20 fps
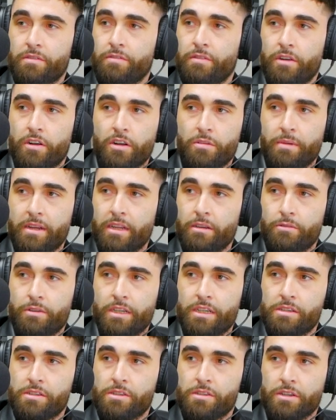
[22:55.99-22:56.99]
farm
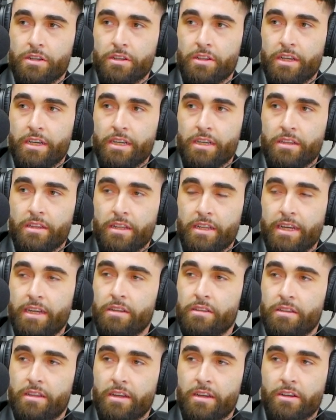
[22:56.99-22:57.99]
anyways so you're like the
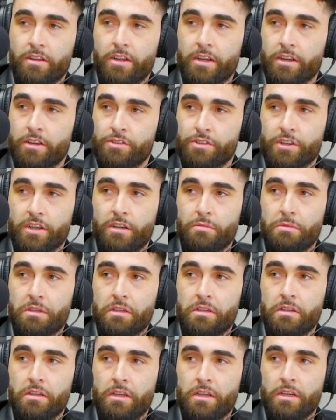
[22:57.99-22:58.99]
debt the collectors are
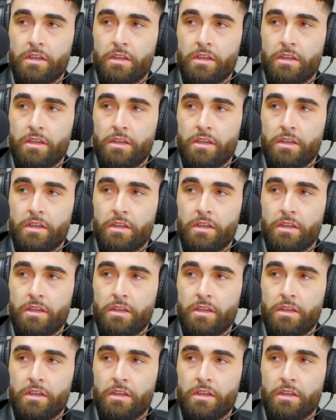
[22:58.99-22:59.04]
coming